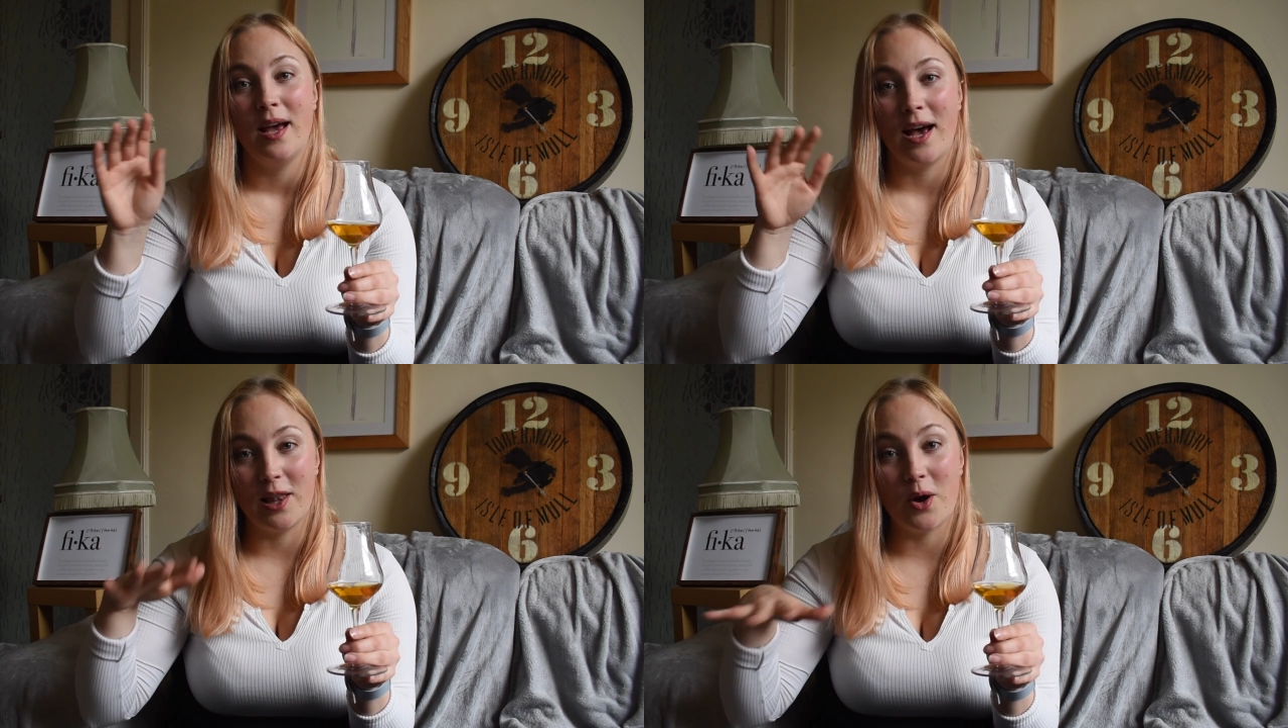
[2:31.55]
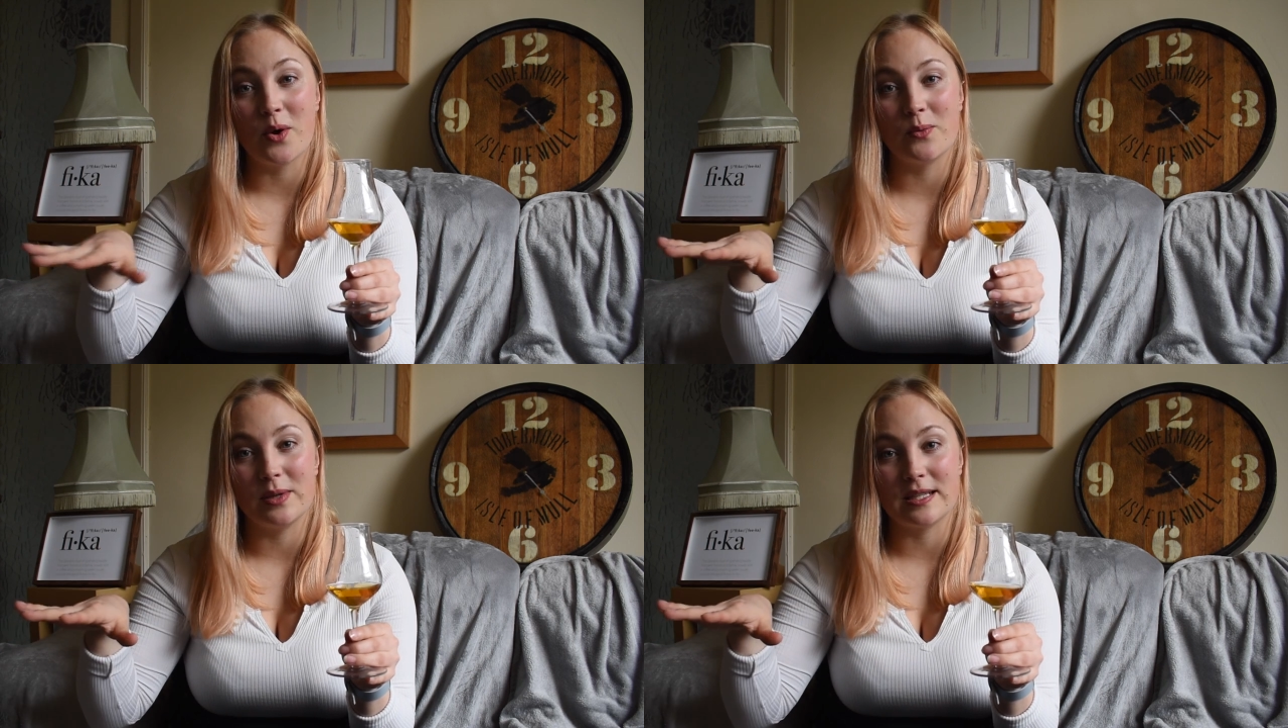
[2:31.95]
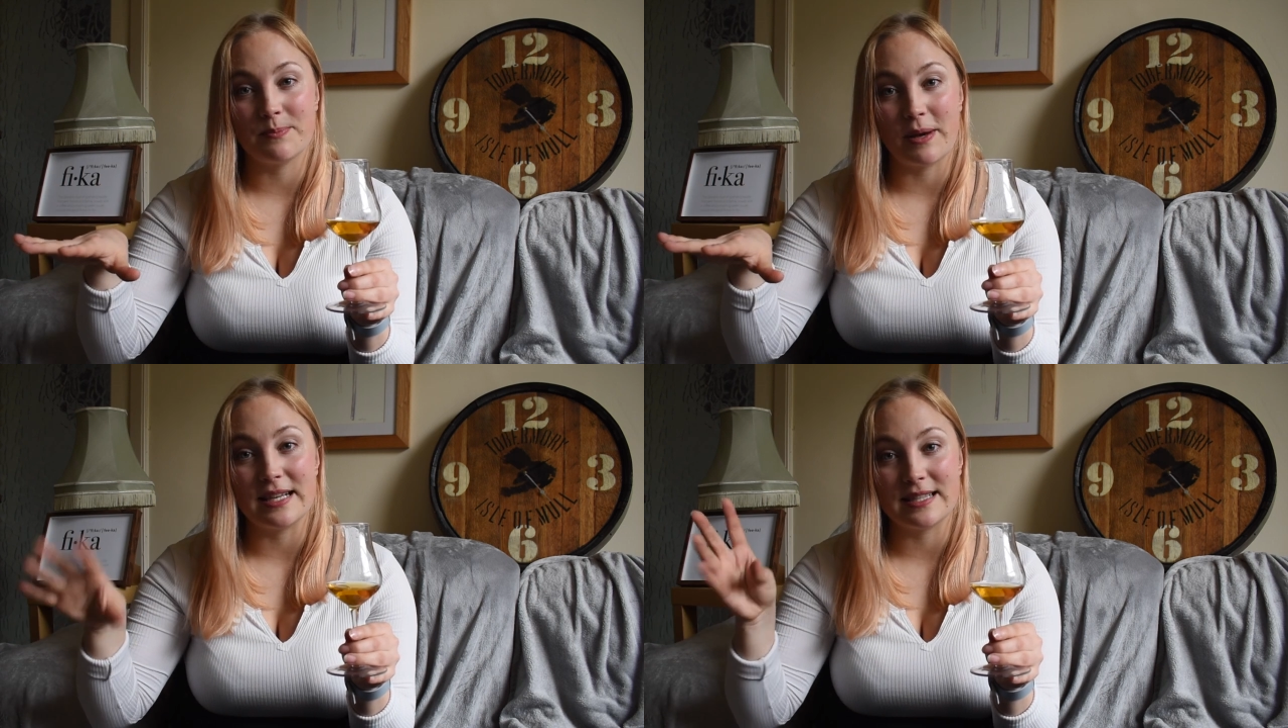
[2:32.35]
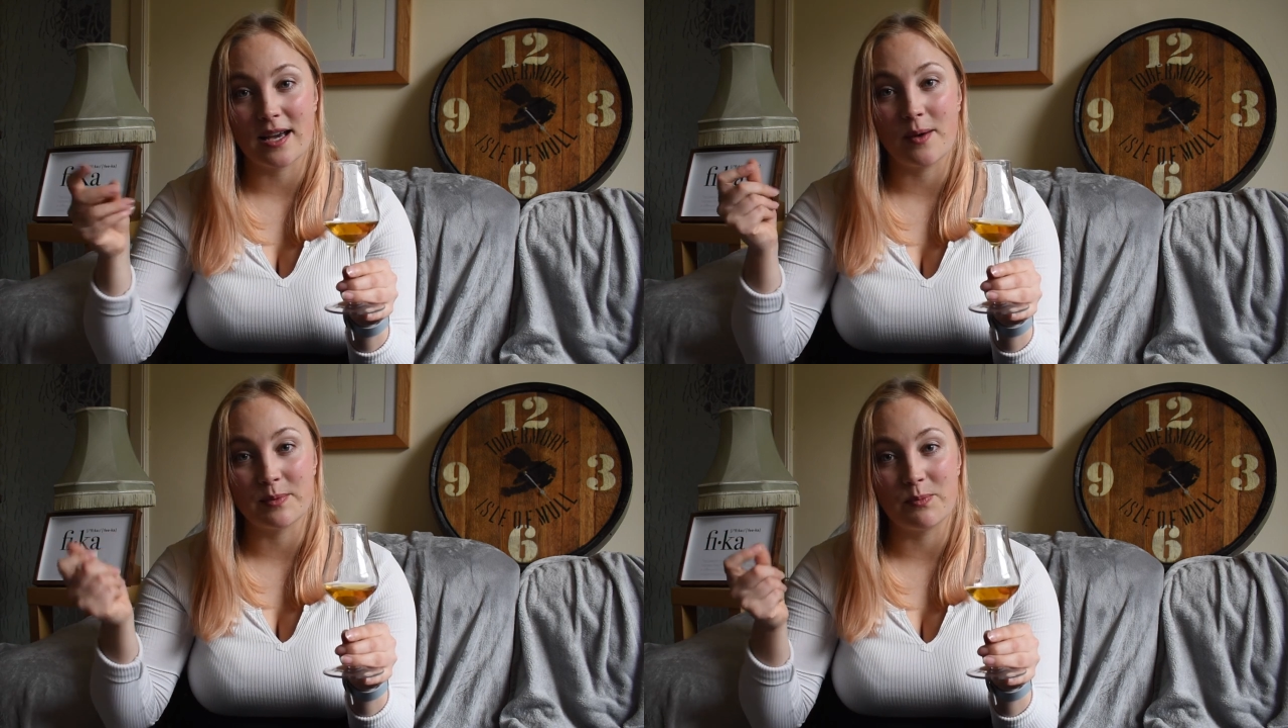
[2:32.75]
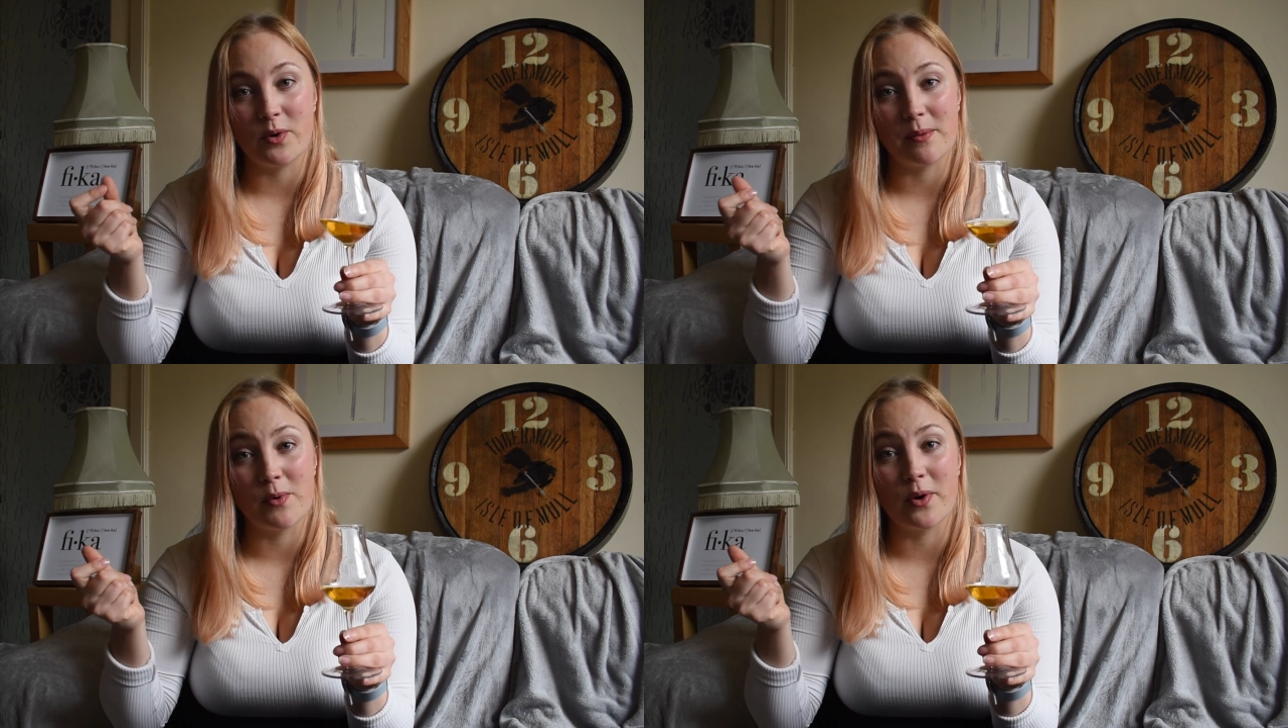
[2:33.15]
along with the spice that comes
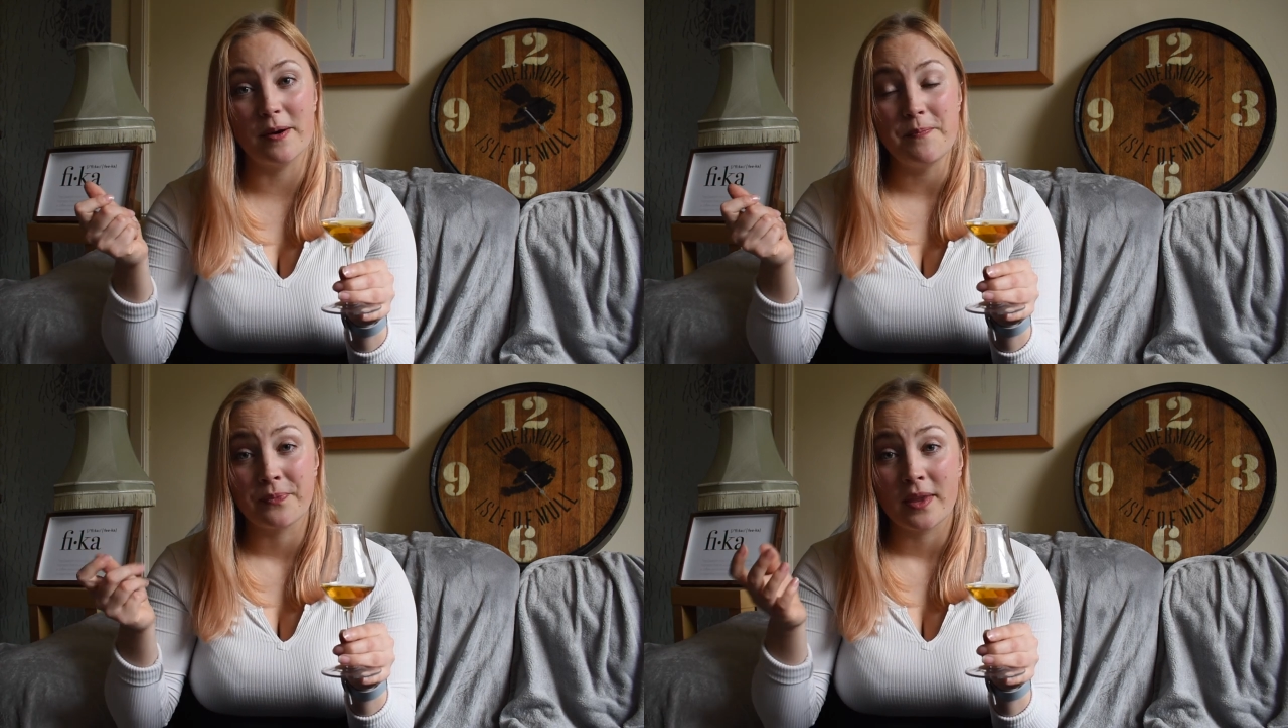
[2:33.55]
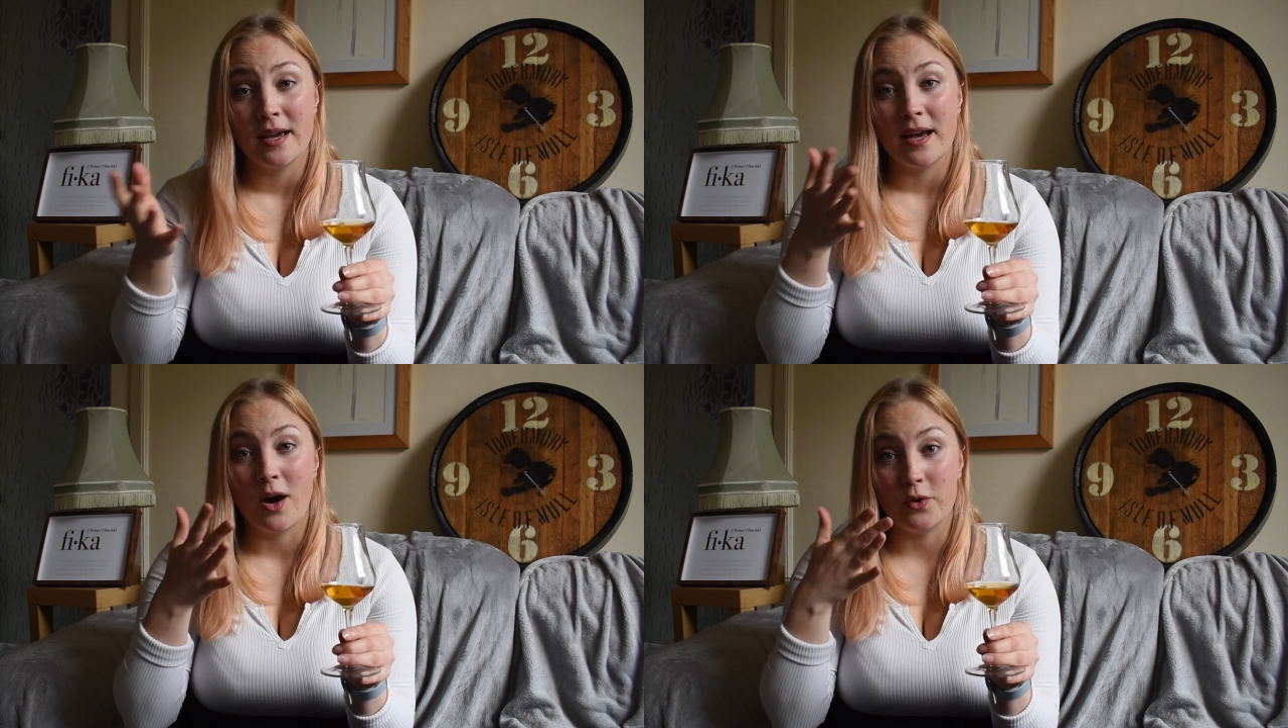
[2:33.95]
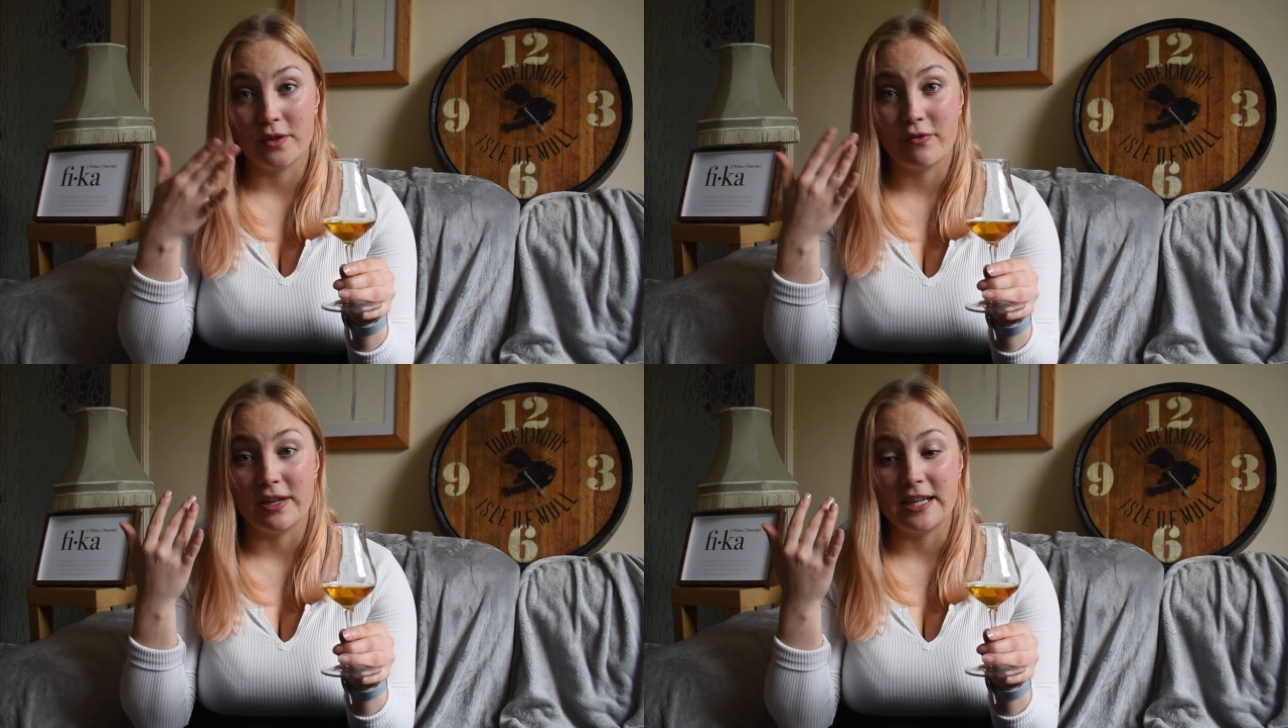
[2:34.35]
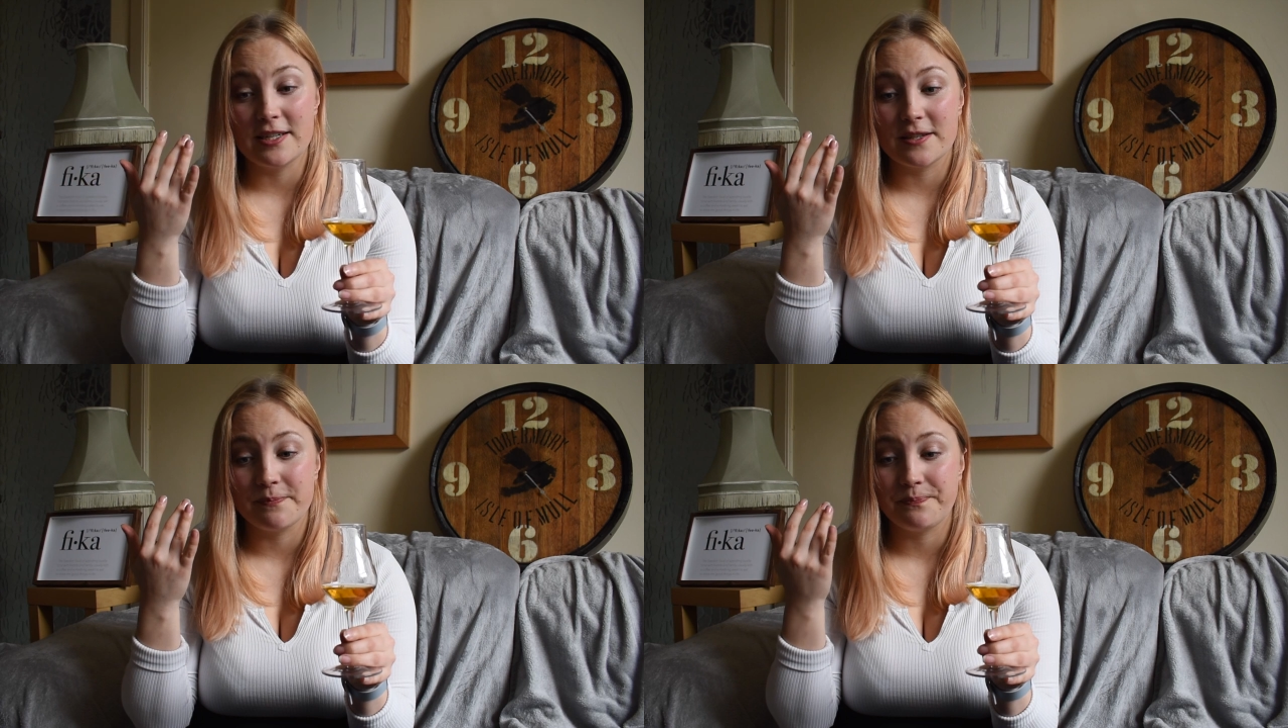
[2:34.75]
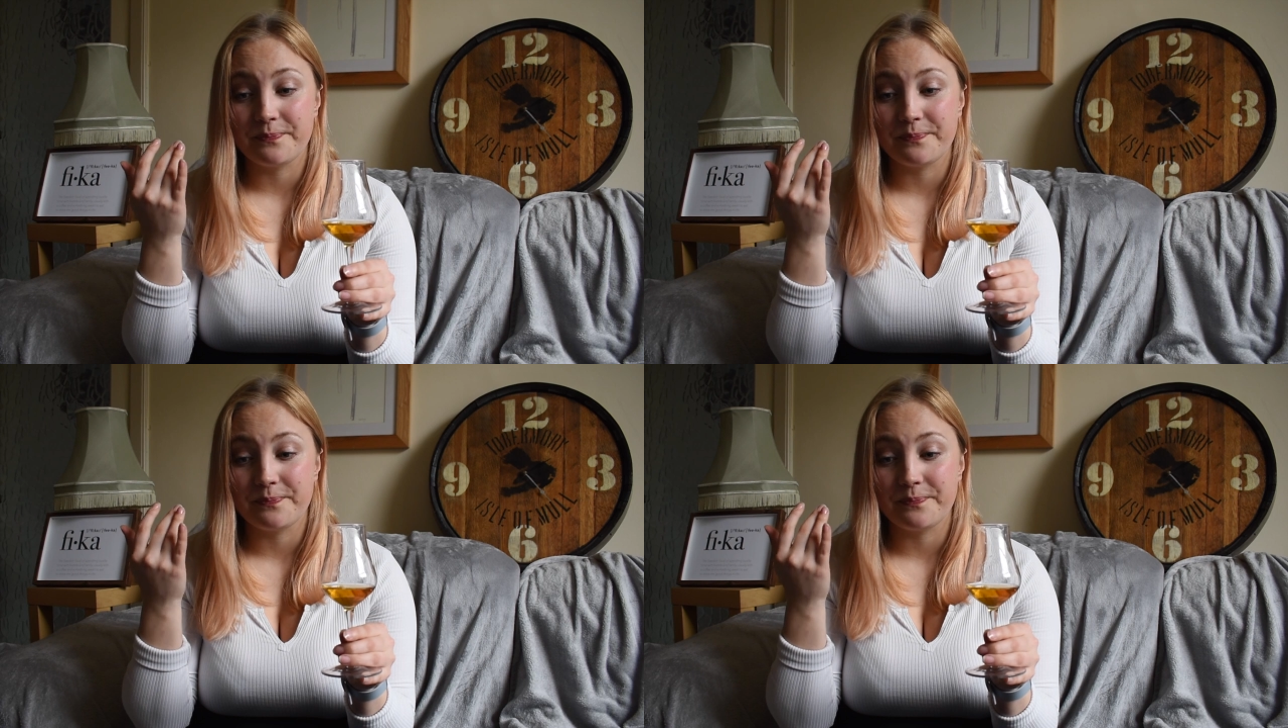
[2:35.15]
more and more on the finish